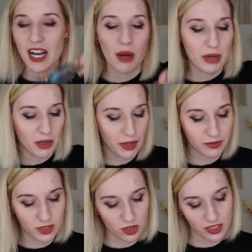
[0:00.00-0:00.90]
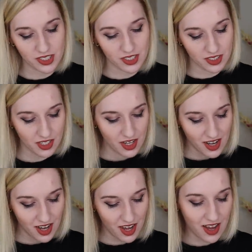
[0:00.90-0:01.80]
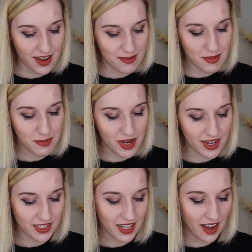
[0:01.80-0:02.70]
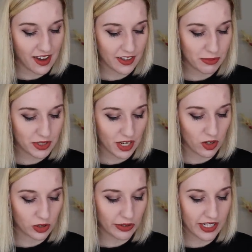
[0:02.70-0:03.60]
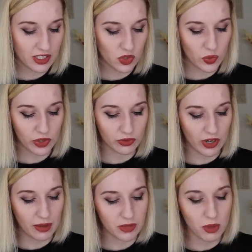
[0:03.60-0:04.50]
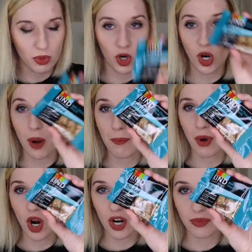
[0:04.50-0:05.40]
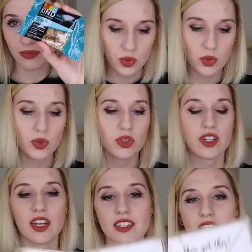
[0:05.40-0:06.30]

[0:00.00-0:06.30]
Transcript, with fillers: about our breakfast choices. Um, but yeah, 100% whole grains, 12 grams per bar. Ooh, the next